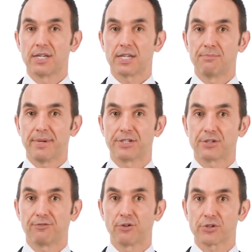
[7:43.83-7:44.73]
compared to
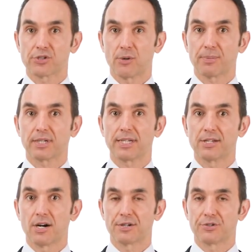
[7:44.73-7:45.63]
fluoroscopically
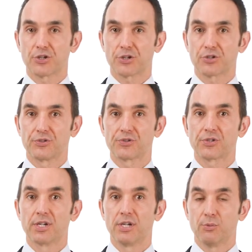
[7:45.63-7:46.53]
guided injections,
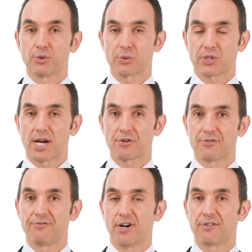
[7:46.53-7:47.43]
which was
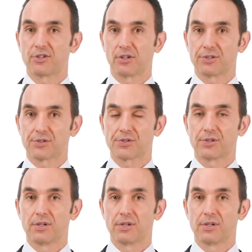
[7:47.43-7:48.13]
$105.